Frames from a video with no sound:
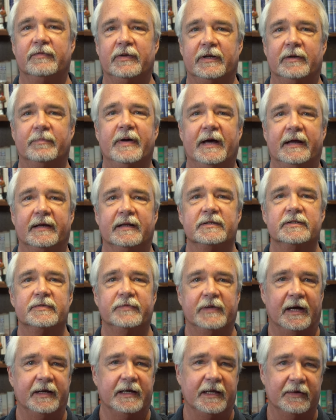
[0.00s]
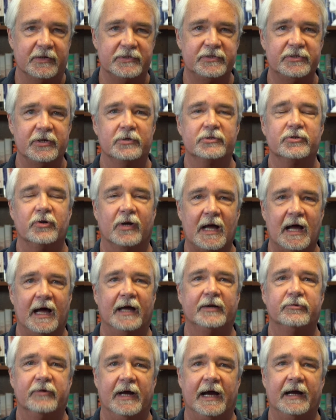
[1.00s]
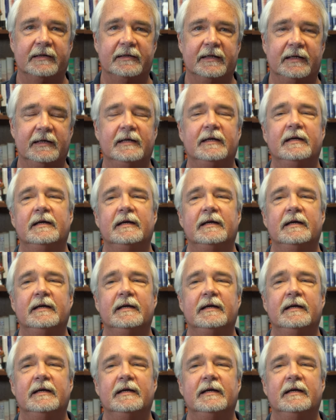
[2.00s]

of Independence, the idea of a social contract,